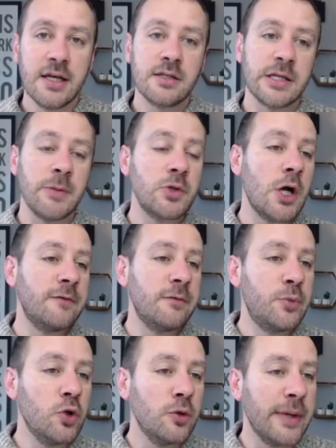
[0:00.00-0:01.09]
some sort of a
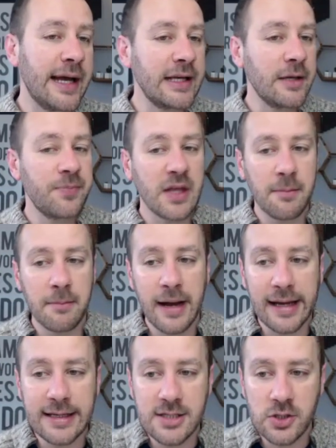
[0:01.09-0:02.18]
pullback, and
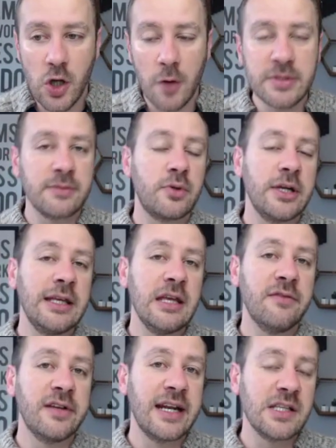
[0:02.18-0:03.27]
my stop is at break
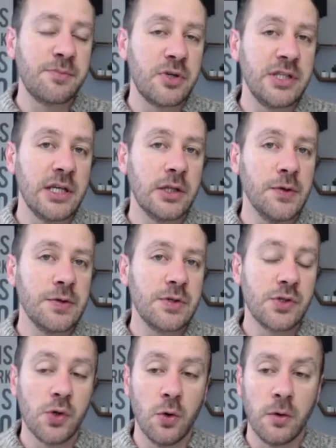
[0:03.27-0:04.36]
even and it's pretty close.
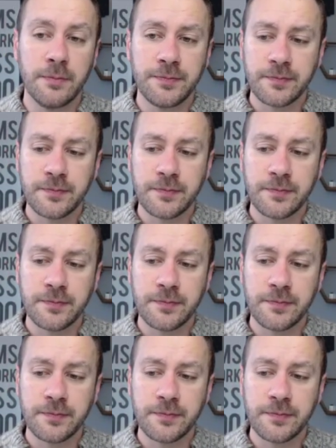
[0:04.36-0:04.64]
So